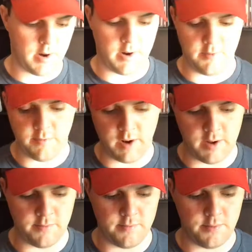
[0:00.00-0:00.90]
brought out
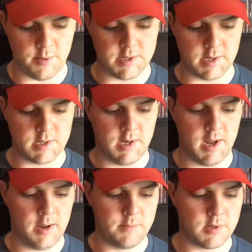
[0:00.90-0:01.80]
5 360
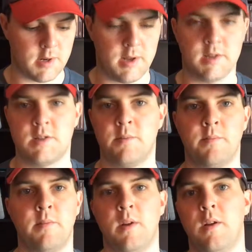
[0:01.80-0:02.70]
games. I asked
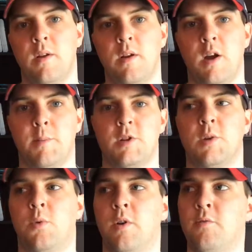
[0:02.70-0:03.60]
him how much
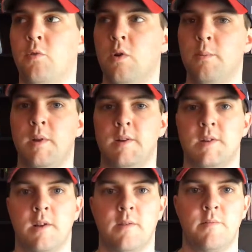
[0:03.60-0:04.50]
they wanted for them, and
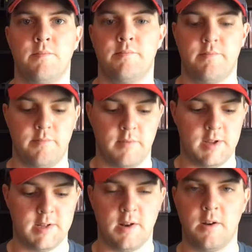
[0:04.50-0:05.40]

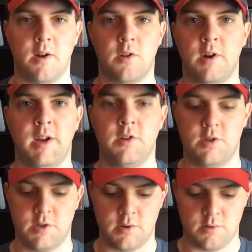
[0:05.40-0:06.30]
they said $1
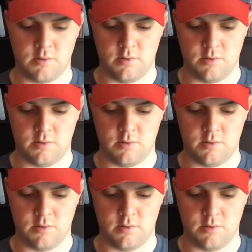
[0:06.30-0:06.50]
each. So,